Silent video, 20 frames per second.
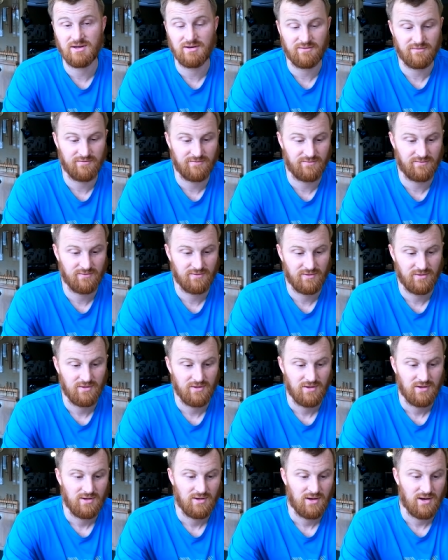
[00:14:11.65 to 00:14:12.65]
of
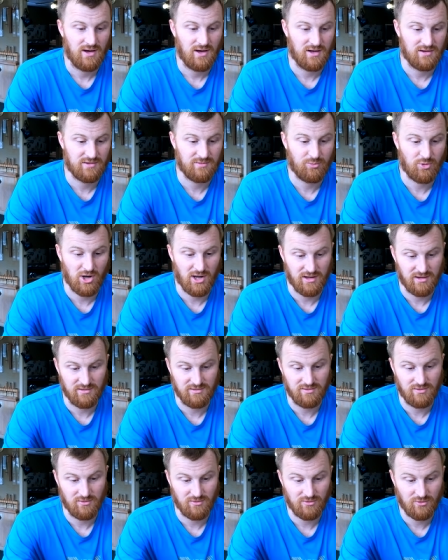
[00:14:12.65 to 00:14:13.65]
Uh, spraying
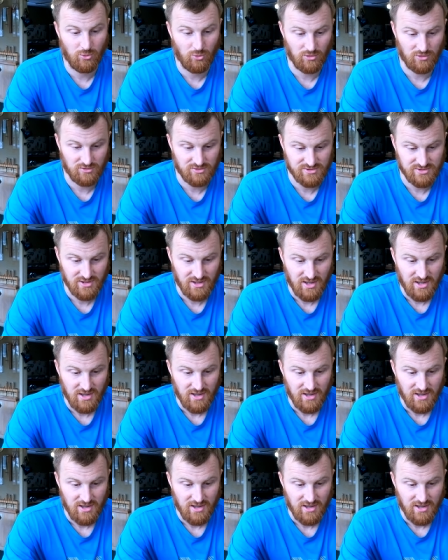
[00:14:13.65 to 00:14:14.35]
into those corners.